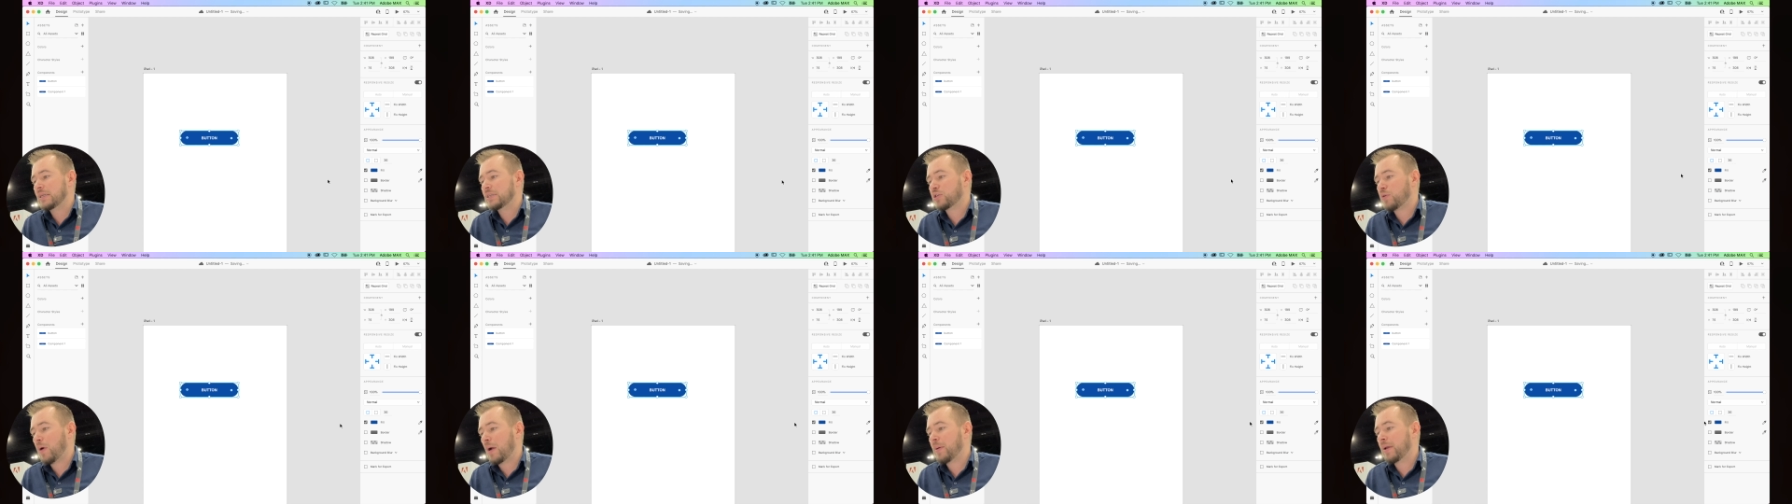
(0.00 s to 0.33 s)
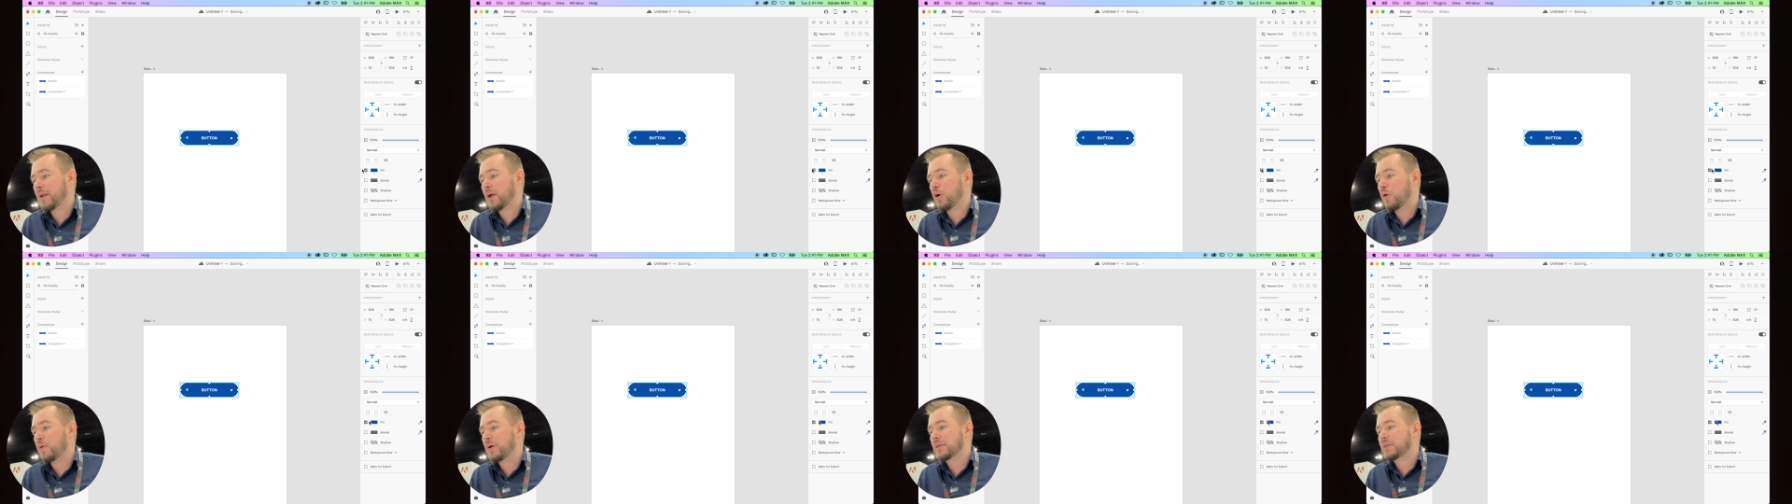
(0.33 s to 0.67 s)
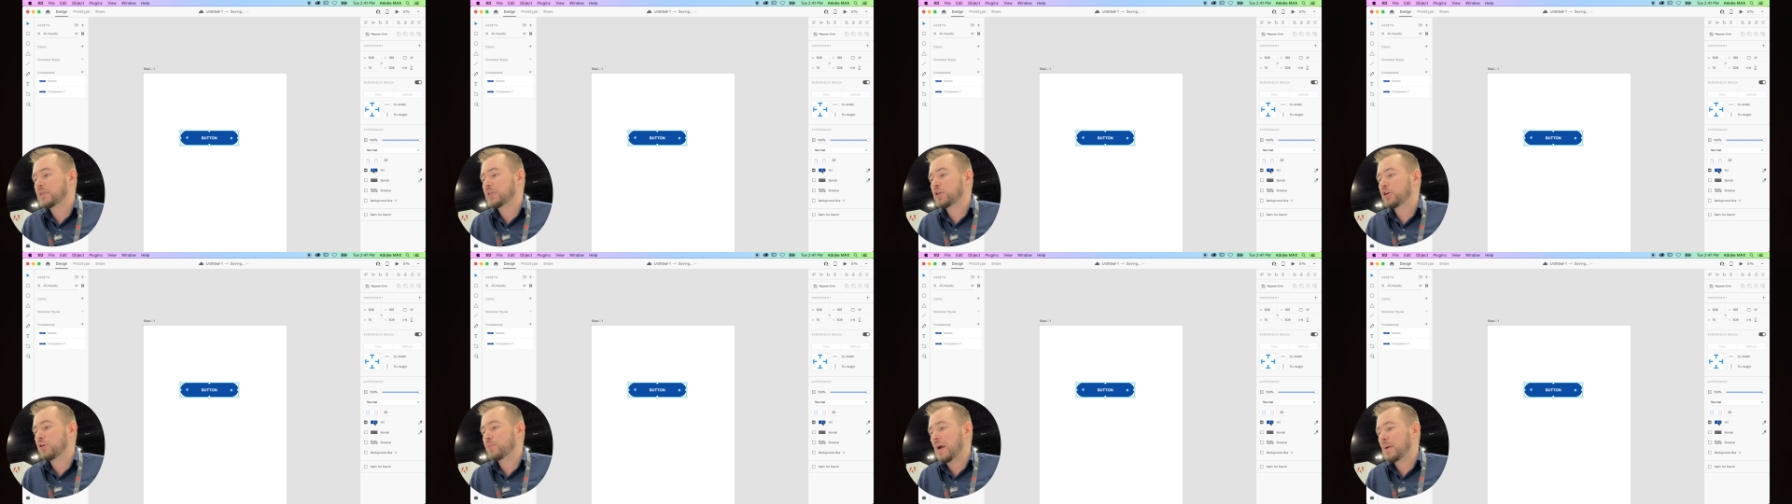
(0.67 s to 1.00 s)
And so I'm gonna go
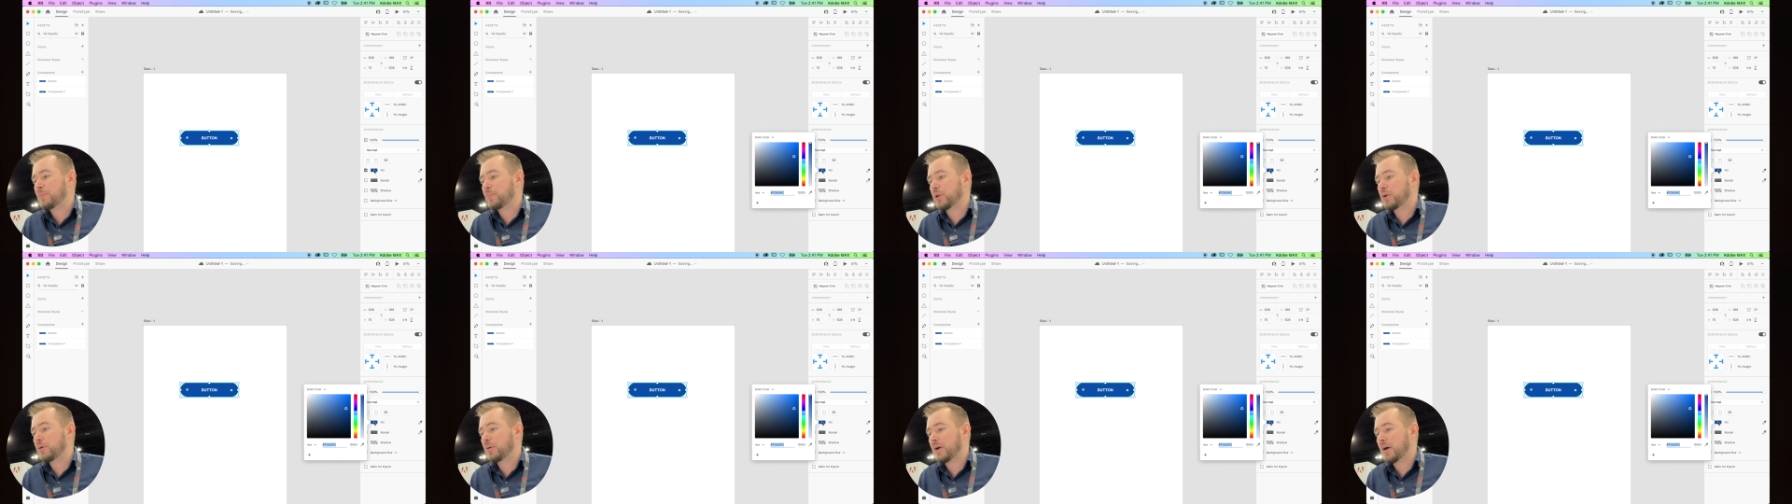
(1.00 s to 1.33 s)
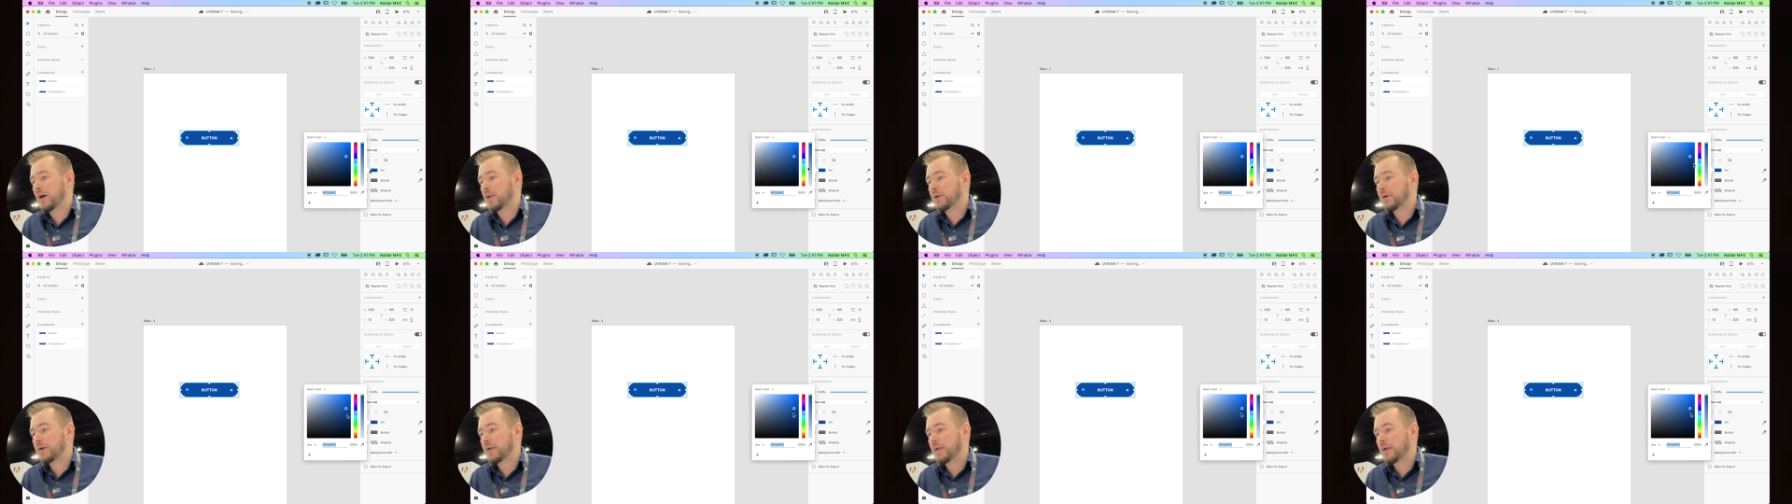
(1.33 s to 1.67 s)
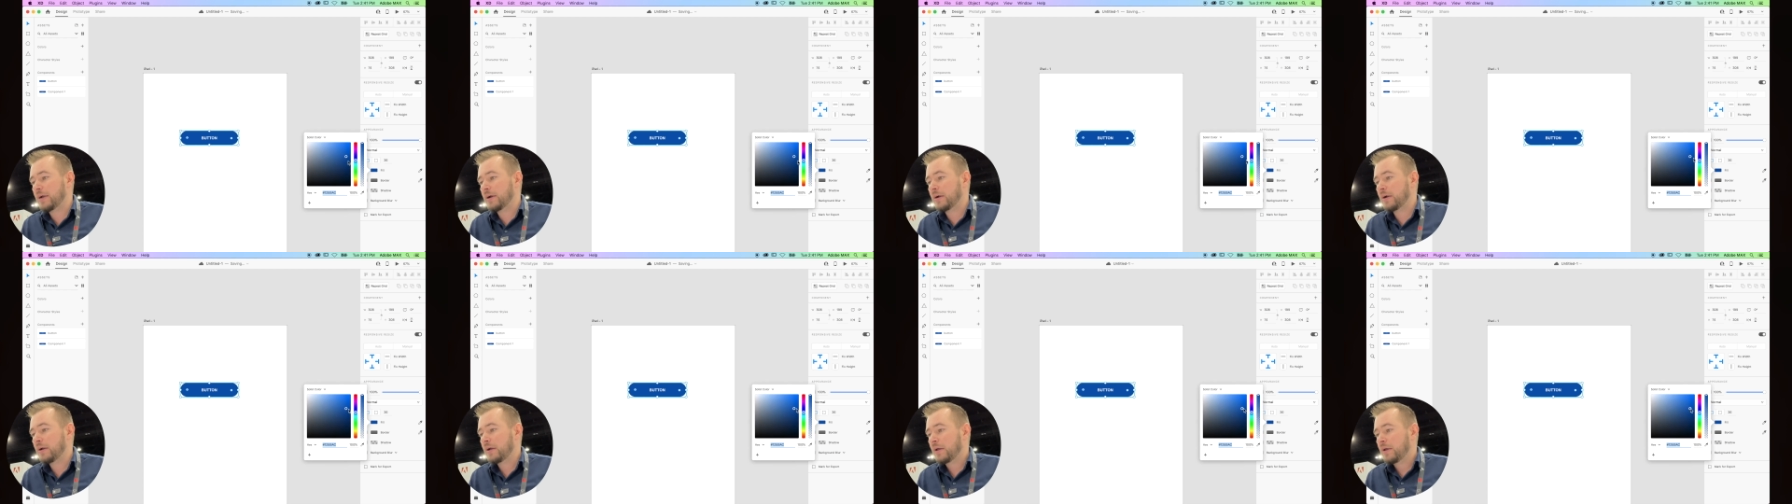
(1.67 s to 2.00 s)
into my blue color
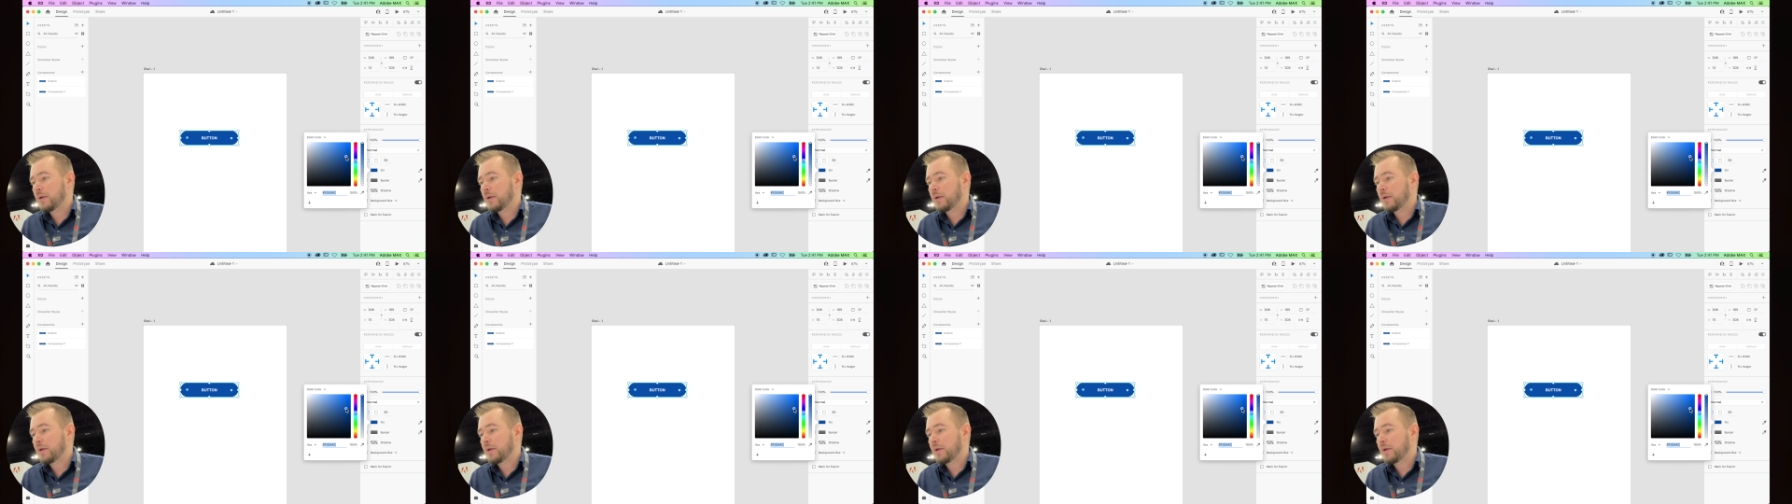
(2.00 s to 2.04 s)
here,